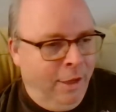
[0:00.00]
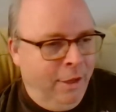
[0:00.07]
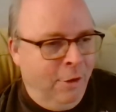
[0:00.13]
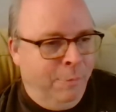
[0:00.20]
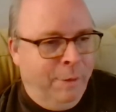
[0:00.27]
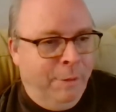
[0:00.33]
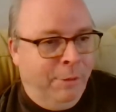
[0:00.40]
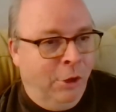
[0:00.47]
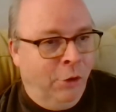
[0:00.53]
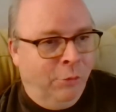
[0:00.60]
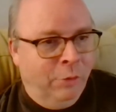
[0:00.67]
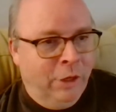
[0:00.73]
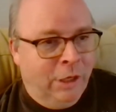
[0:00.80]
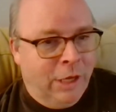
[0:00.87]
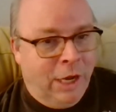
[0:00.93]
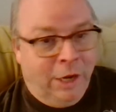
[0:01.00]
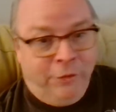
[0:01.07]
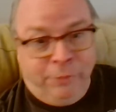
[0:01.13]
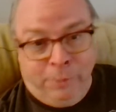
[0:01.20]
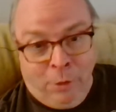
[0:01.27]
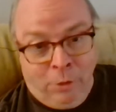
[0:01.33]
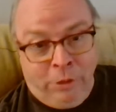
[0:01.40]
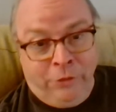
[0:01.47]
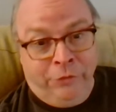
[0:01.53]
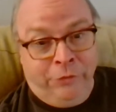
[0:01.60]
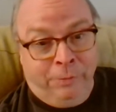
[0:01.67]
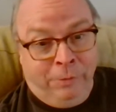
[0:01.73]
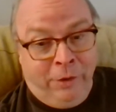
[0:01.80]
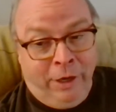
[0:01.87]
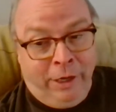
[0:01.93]
People don't realize Poland
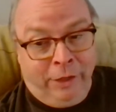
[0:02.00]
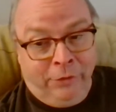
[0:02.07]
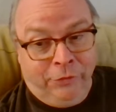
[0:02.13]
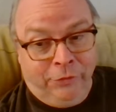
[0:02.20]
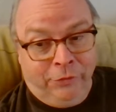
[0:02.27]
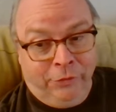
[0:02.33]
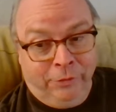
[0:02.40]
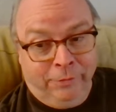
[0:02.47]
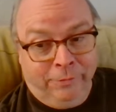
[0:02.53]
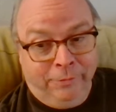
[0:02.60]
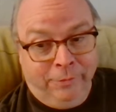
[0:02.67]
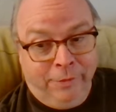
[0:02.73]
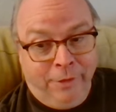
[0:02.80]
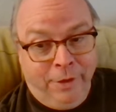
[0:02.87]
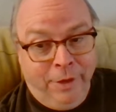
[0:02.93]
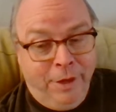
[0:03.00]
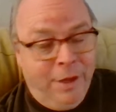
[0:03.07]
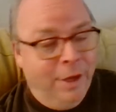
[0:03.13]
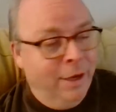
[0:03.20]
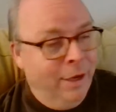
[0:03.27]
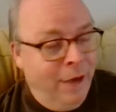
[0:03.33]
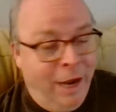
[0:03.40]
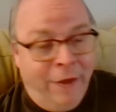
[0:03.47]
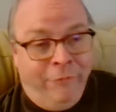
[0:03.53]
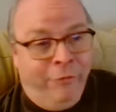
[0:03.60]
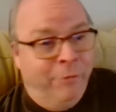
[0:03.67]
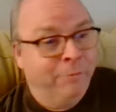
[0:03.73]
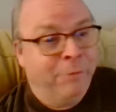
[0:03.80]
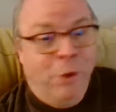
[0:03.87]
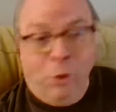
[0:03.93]
Springs, not
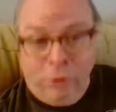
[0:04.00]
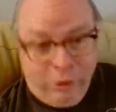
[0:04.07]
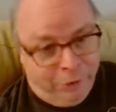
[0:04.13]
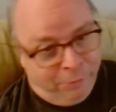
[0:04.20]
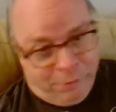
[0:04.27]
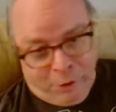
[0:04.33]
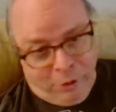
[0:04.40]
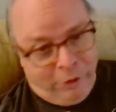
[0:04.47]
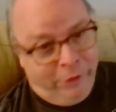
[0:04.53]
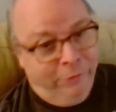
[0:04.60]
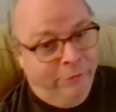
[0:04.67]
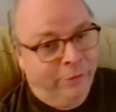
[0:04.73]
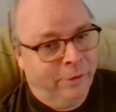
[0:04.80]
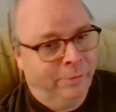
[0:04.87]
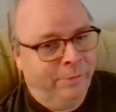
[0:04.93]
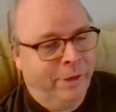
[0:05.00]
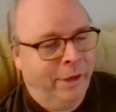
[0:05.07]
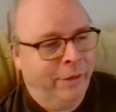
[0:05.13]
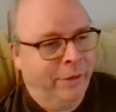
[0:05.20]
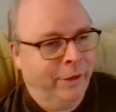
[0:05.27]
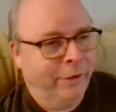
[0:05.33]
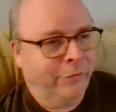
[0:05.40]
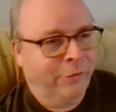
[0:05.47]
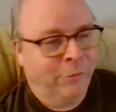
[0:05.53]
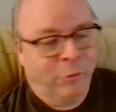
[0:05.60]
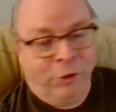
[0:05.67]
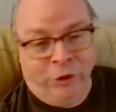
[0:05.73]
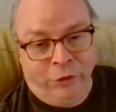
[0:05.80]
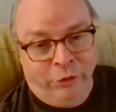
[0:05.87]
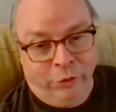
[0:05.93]
from Poland, from I think
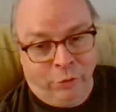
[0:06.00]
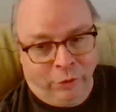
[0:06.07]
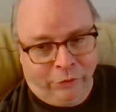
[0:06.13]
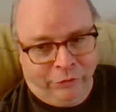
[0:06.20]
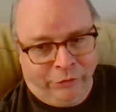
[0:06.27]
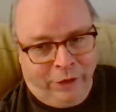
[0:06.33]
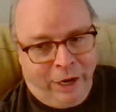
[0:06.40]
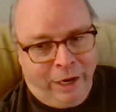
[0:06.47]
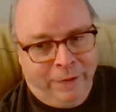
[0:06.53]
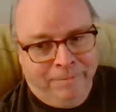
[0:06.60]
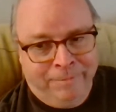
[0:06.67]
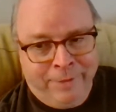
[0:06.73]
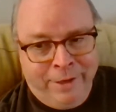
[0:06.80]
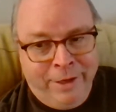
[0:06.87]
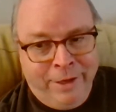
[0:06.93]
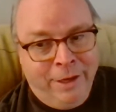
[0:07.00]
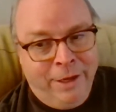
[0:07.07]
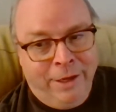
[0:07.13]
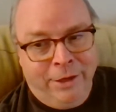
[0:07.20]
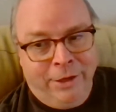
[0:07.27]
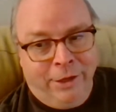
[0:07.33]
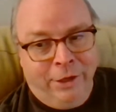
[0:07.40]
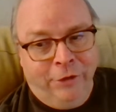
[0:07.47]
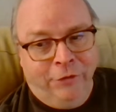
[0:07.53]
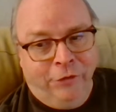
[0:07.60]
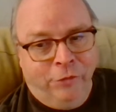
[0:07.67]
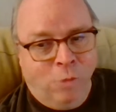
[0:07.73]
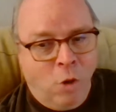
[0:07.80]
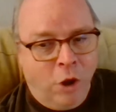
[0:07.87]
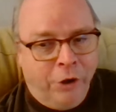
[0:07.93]
somewhere in New York State.
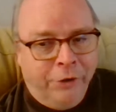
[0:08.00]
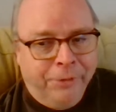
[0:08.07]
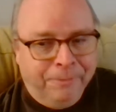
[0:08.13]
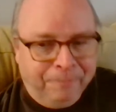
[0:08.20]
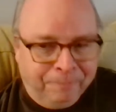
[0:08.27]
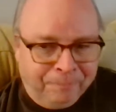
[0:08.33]
Delicious water.